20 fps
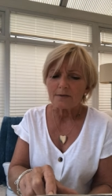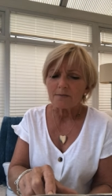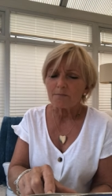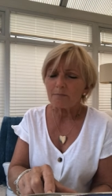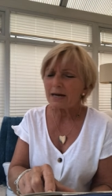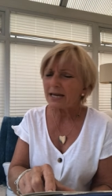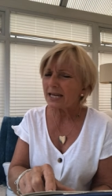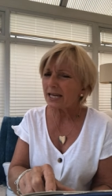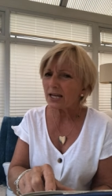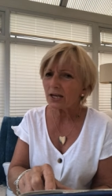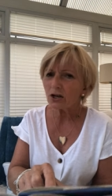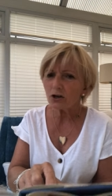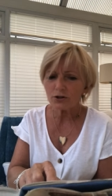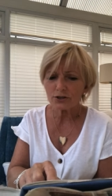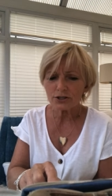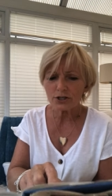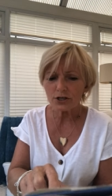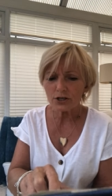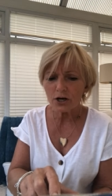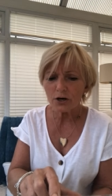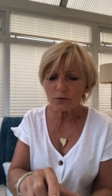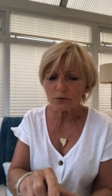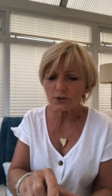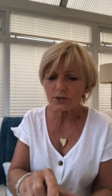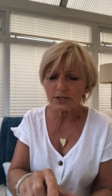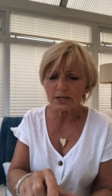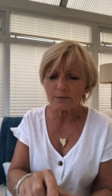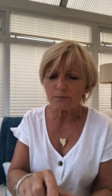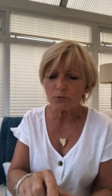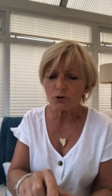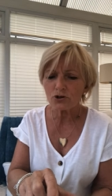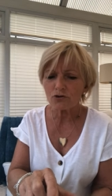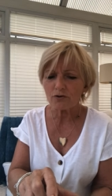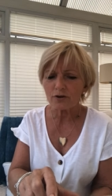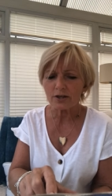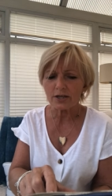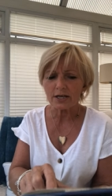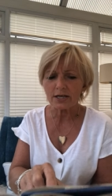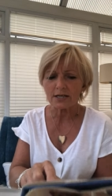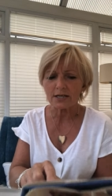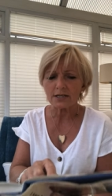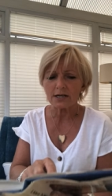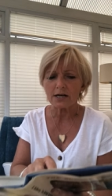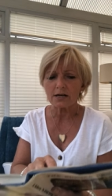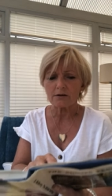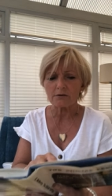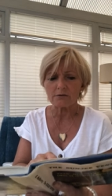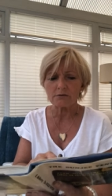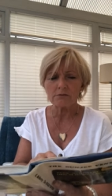making lots of notes and muttering things like,